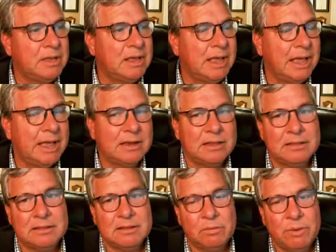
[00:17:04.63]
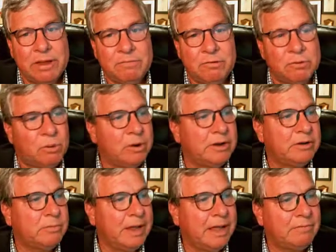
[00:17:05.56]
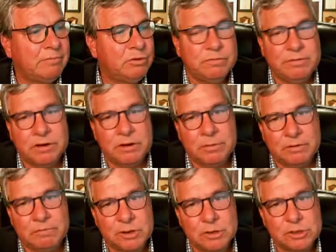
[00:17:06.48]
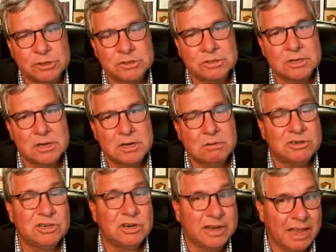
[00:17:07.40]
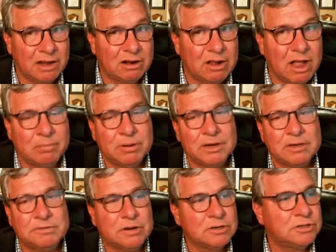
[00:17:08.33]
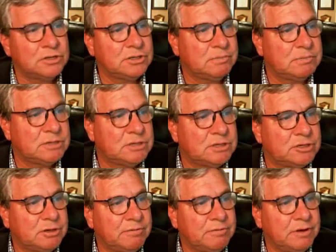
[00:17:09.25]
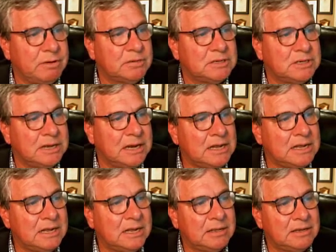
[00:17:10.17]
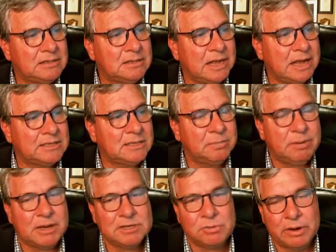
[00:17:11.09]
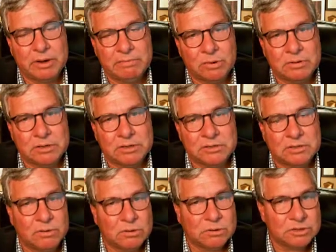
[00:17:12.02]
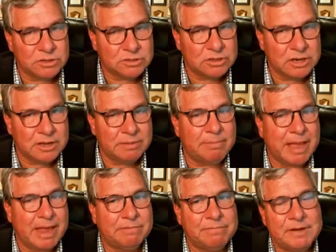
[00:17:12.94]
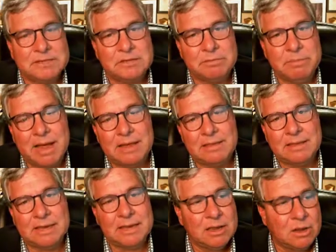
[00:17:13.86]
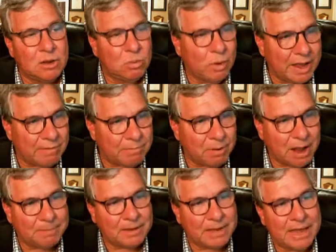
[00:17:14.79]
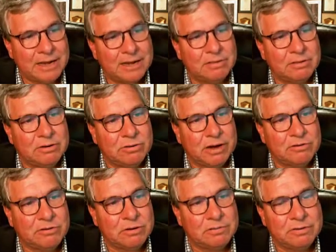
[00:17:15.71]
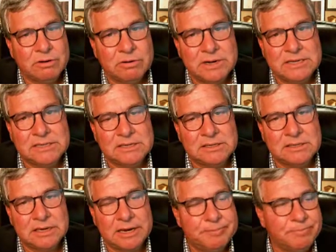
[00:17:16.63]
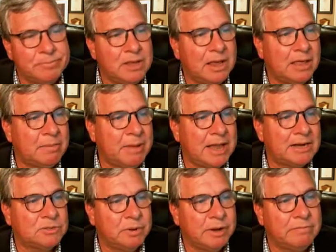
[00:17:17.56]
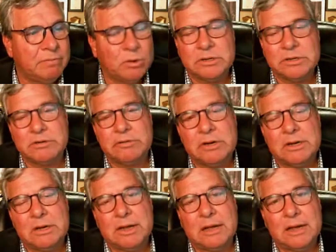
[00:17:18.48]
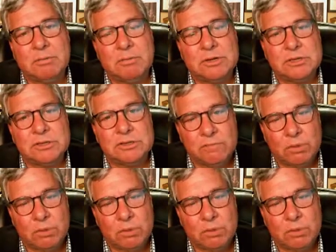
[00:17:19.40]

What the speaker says: And in the wave viewpoint, we have two fundamental functions, which are complex functions of position and frequency. In this case, the plus wave voltage, the voltage manifested by the wave propagating in the direction of increasing z, and the minus wave voltage, which is the